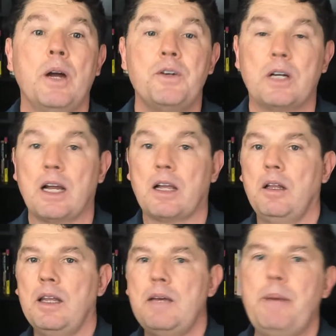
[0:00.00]
And you're going to
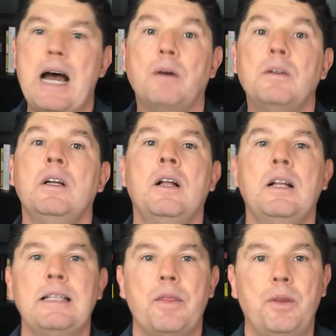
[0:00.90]
clip out
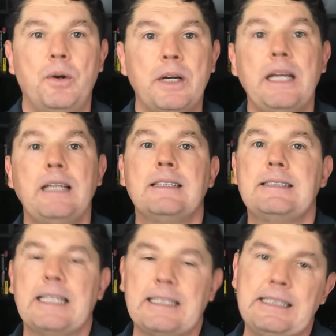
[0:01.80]
30 to
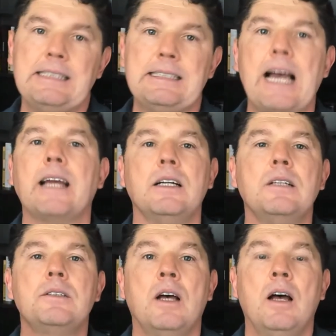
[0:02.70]
60
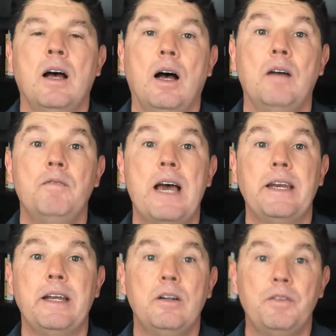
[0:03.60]
seconds of
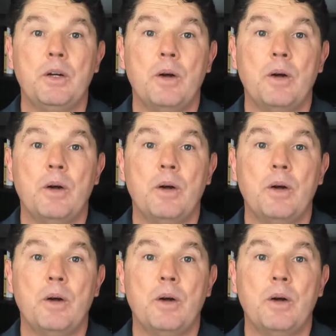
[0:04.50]
that interview.